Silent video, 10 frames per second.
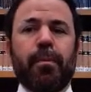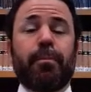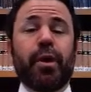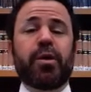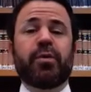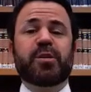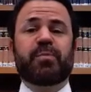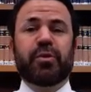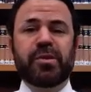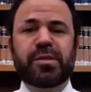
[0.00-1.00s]
but who has
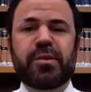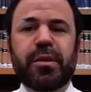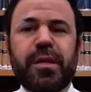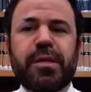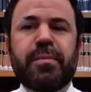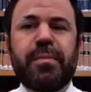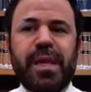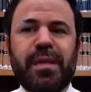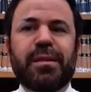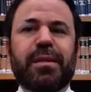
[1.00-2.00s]
personally
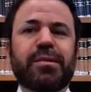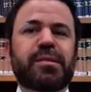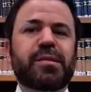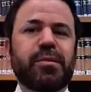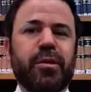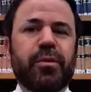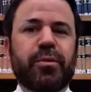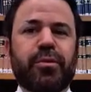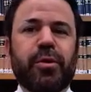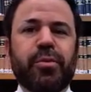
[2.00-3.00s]
demeaned and
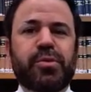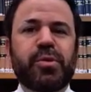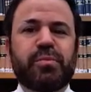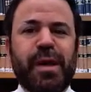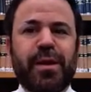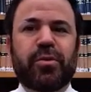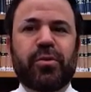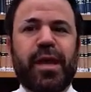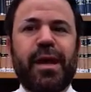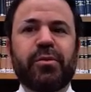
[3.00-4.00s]
slurred those whose medical
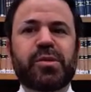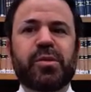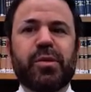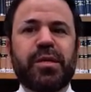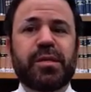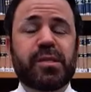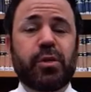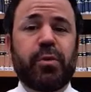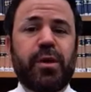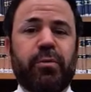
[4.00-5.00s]
counsel he
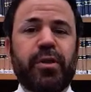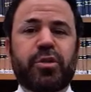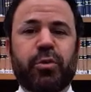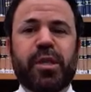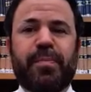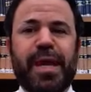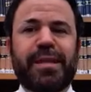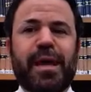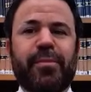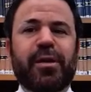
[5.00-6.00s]
disagreed with during the
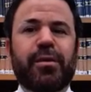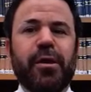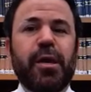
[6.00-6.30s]
pandemic